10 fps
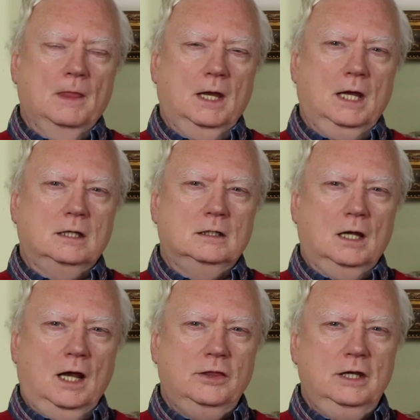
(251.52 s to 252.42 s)
And
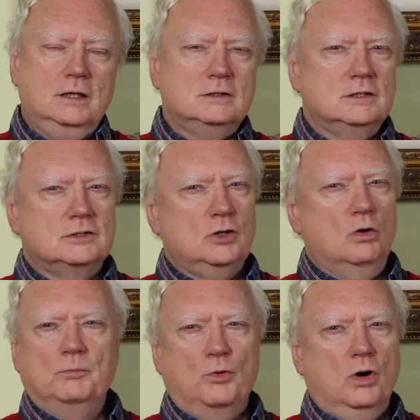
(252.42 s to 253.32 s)
I think this is
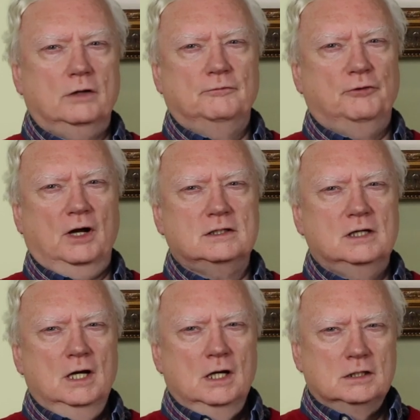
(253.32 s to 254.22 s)
so important for us
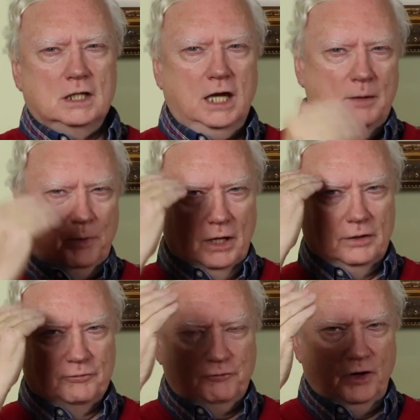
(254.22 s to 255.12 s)
to keep on
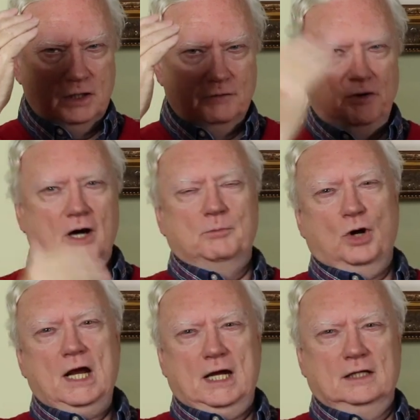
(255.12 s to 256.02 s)
the front of our
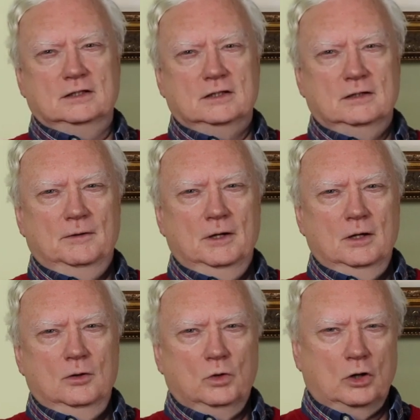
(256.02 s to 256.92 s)
brains.
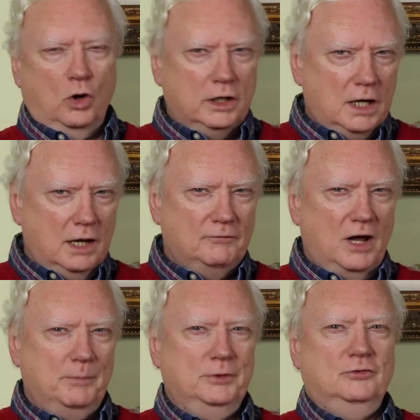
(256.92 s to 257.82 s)
We're going to have
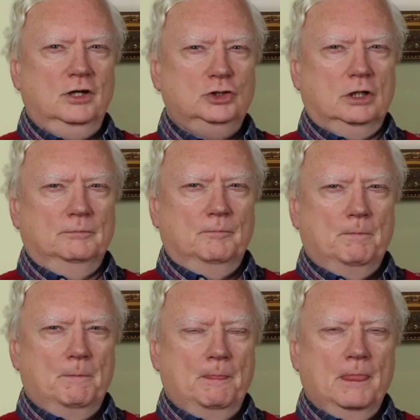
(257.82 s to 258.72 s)
opposition.
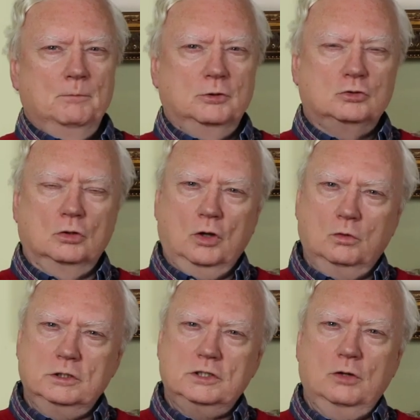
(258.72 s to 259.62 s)
But you'll
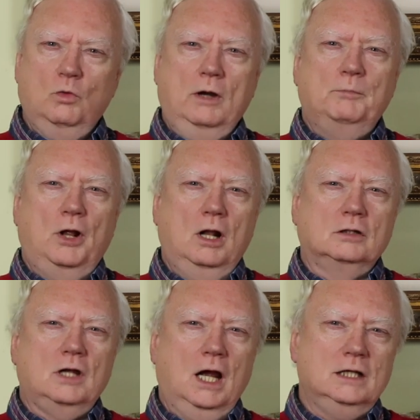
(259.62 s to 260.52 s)
notice that when Paul
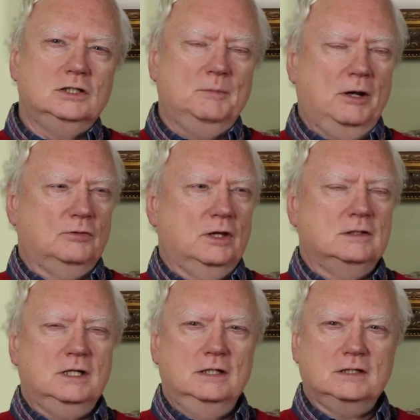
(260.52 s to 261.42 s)
talks about
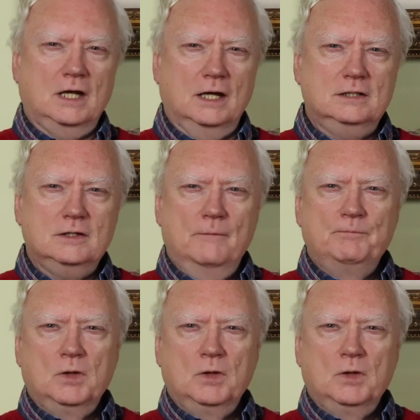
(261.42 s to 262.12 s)
this, he says